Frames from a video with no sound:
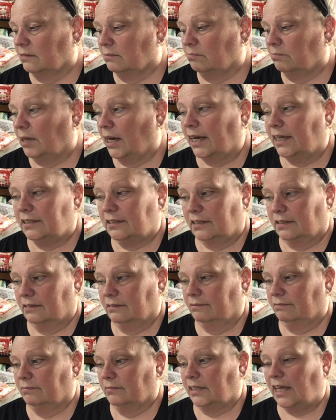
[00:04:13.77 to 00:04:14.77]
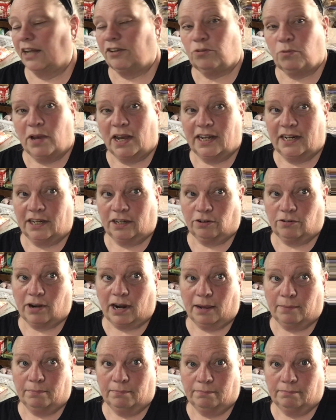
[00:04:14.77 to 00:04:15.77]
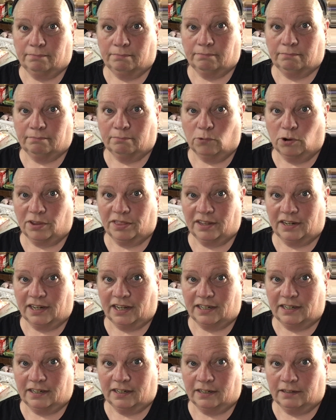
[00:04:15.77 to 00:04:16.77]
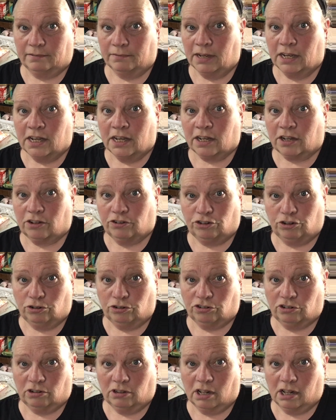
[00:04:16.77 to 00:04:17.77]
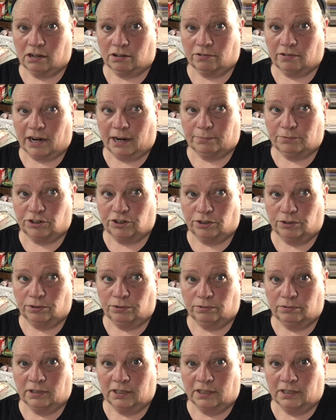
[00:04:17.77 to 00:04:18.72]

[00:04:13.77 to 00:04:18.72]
But that's why I didn't grab more than I did. Because usually I'll grab 2,